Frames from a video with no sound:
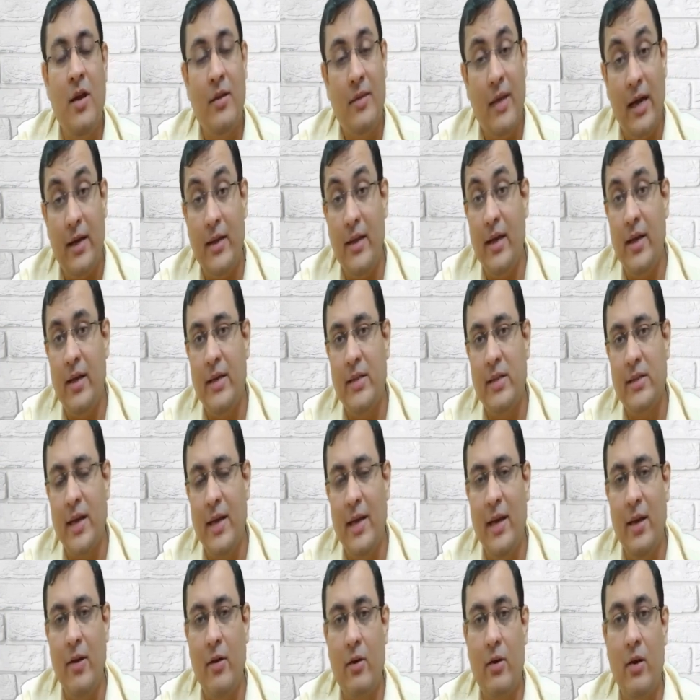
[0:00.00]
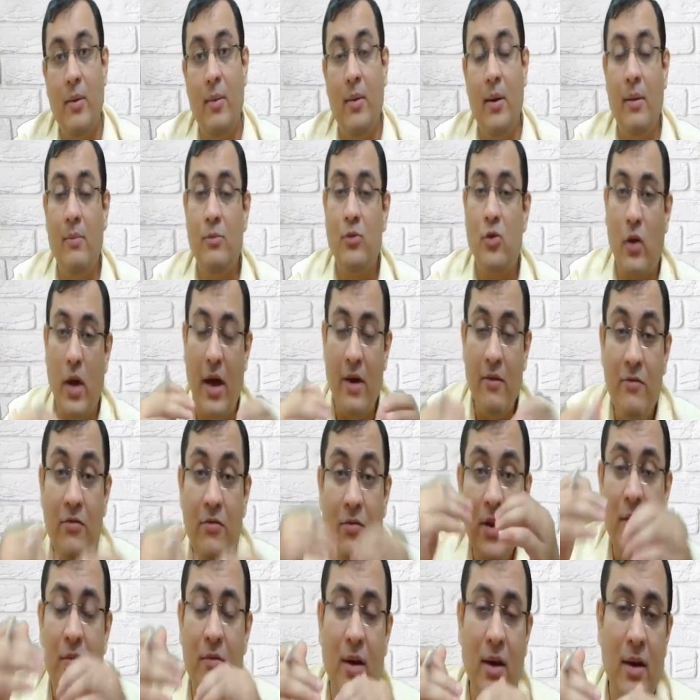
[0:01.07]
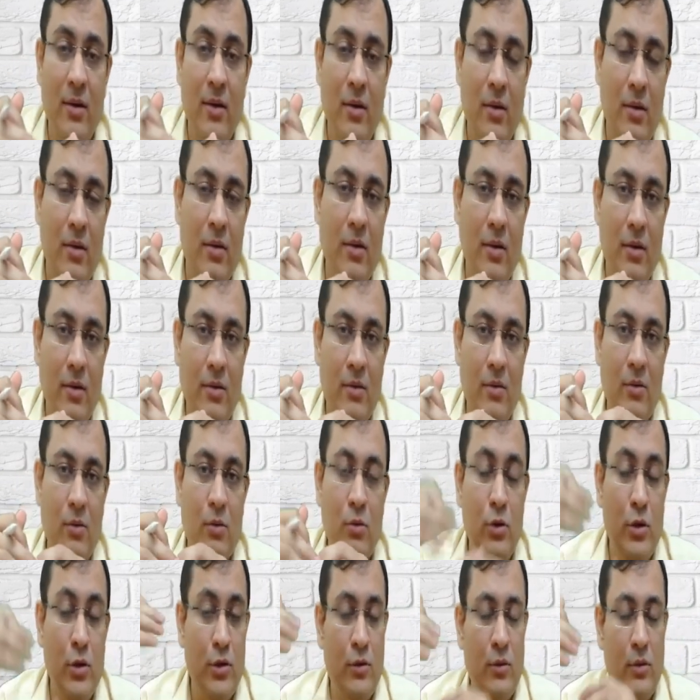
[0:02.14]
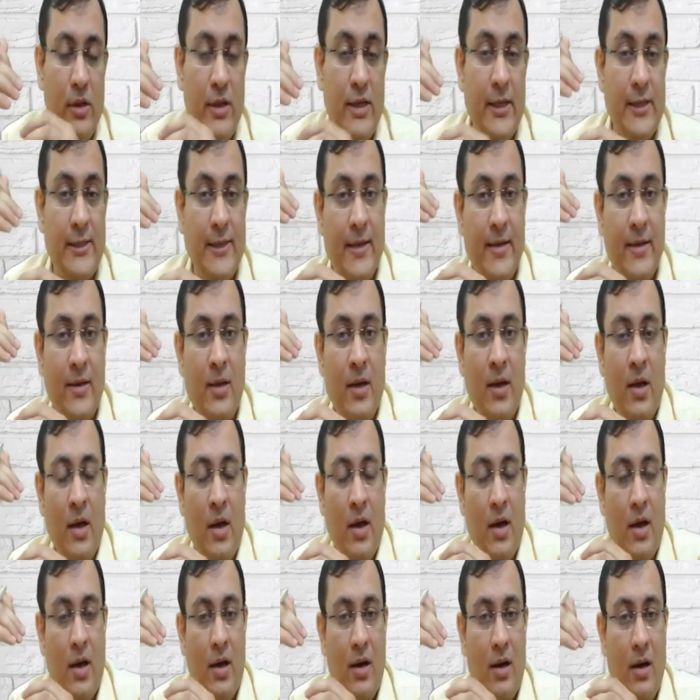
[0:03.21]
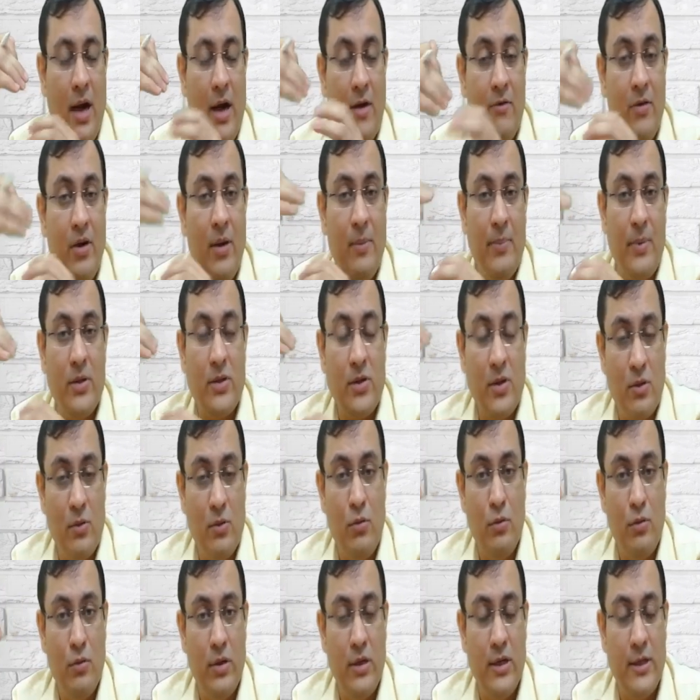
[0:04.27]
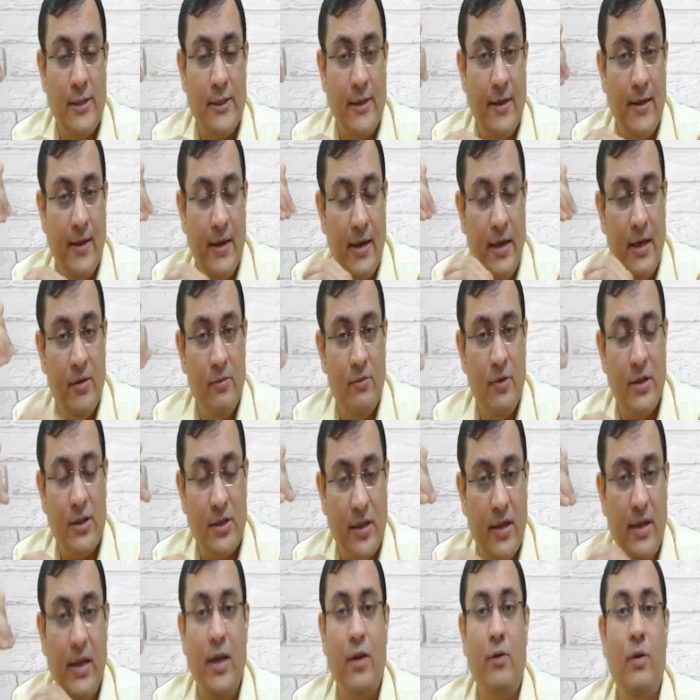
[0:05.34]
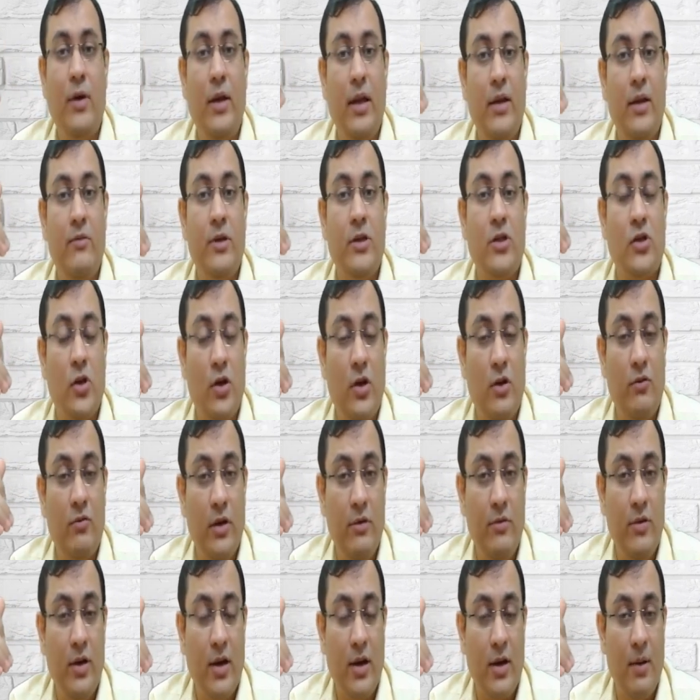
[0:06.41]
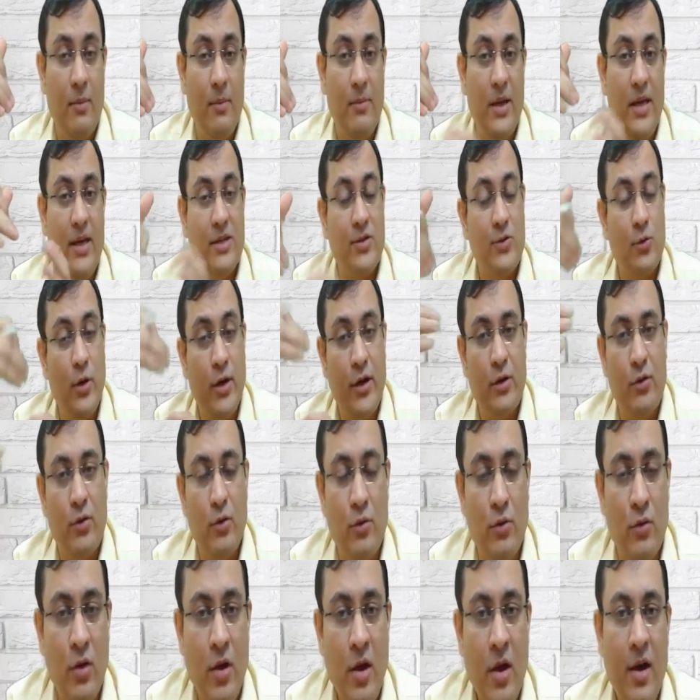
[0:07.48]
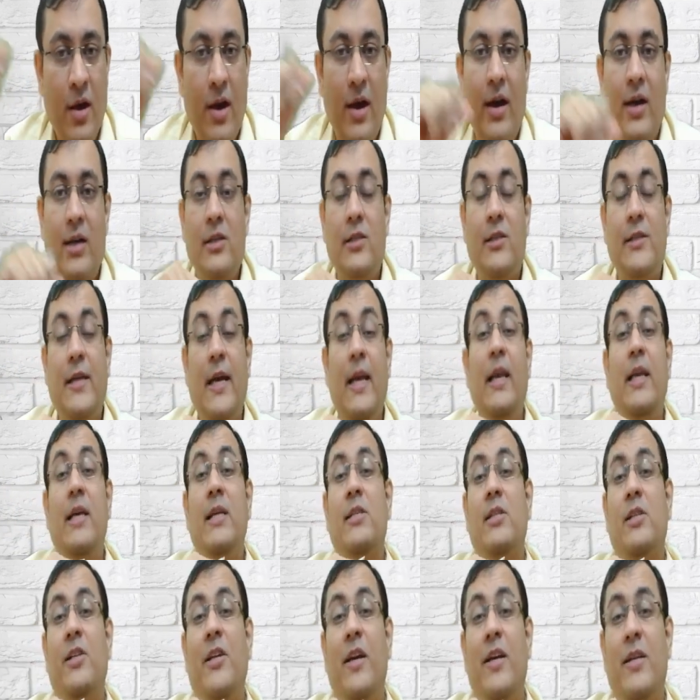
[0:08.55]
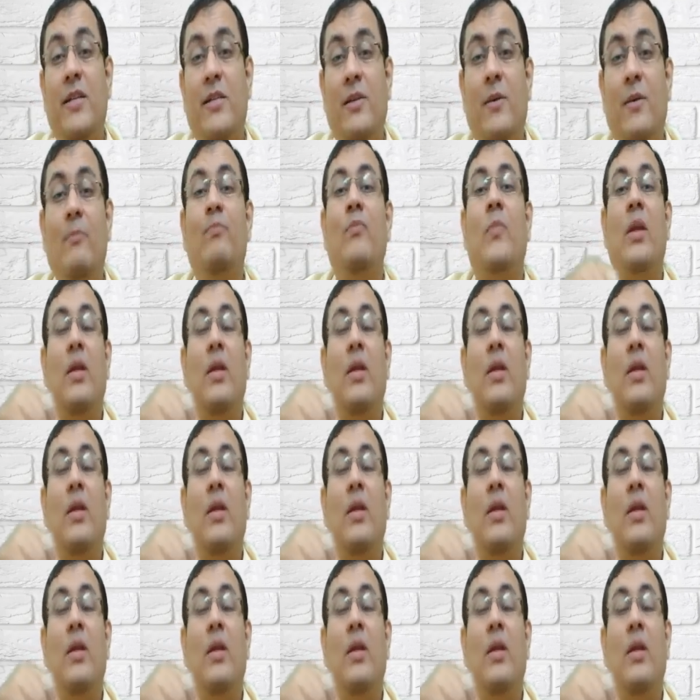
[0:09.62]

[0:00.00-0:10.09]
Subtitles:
that there is an inequilibrium. So everyone who is every person who is an investor, equity investor of levered company, is going to sell his shares.